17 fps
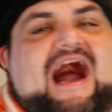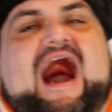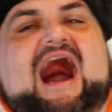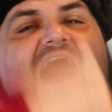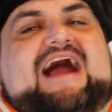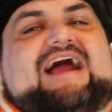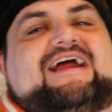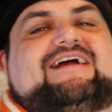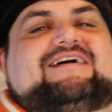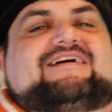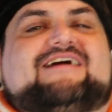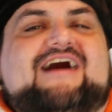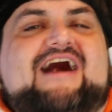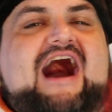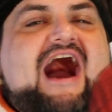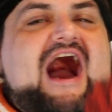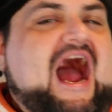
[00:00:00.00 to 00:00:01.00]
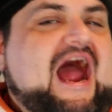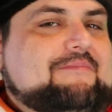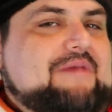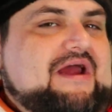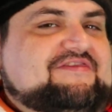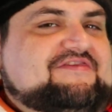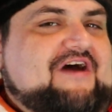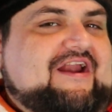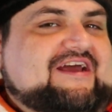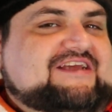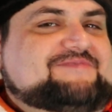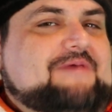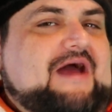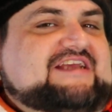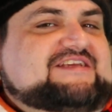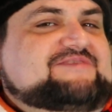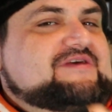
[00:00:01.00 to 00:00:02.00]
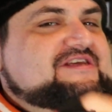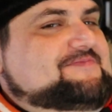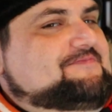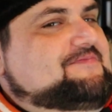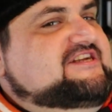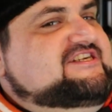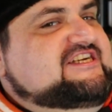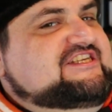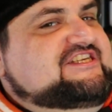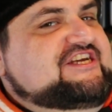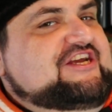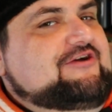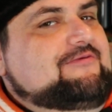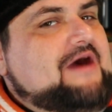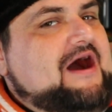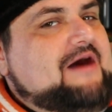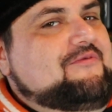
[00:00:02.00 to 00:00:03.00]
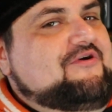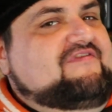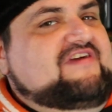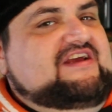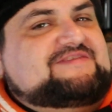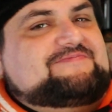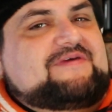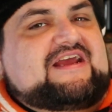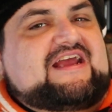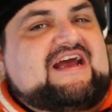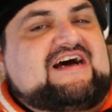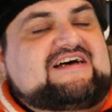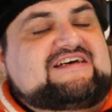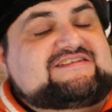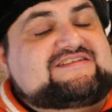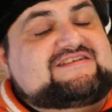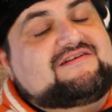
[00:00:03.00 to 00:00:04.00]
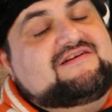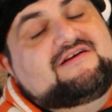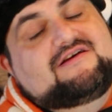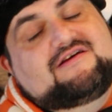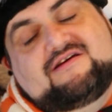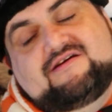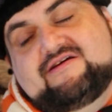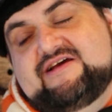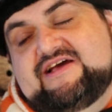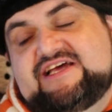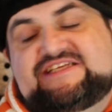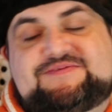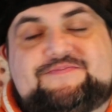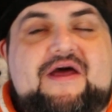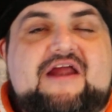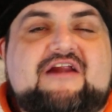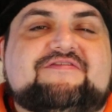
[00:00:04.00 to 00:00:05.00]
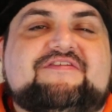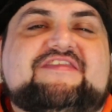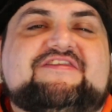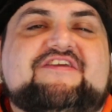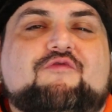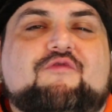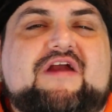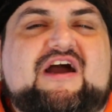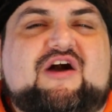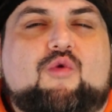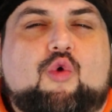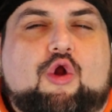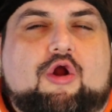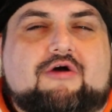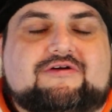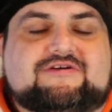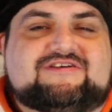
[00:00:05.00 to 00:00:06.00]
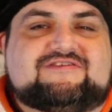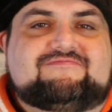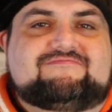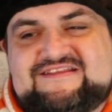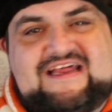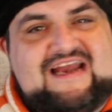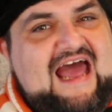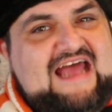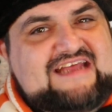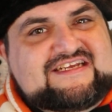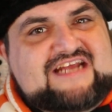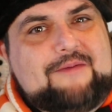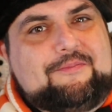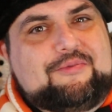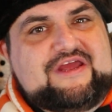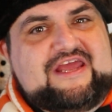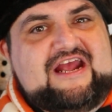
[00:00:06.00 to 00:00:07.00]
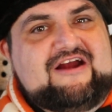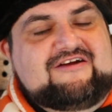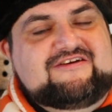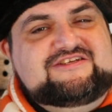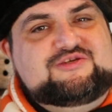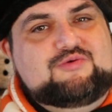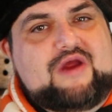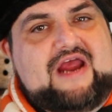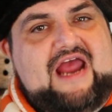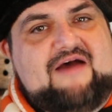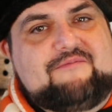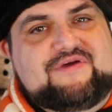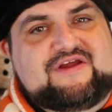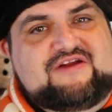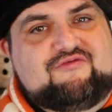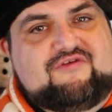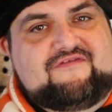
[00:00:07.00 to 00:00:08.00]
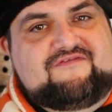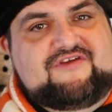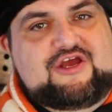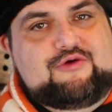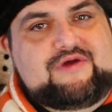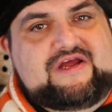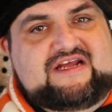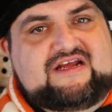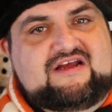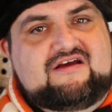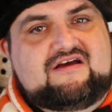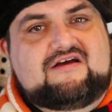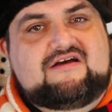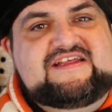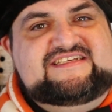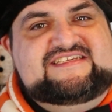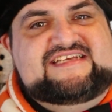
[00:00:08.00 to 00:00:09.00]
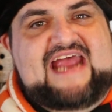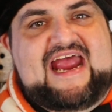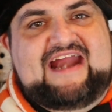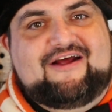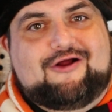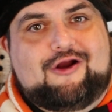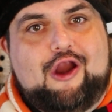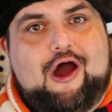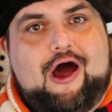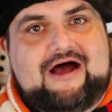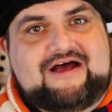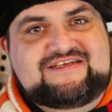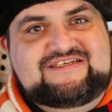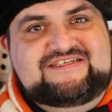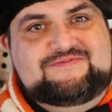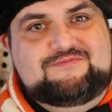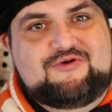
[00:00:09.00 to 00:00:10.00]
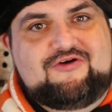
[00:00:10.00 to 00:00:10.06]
Hi, I'm Anthonix Maximus, bitching to you about movies because it's better than the real world. The last couple years we have been reviewing the Santa Clause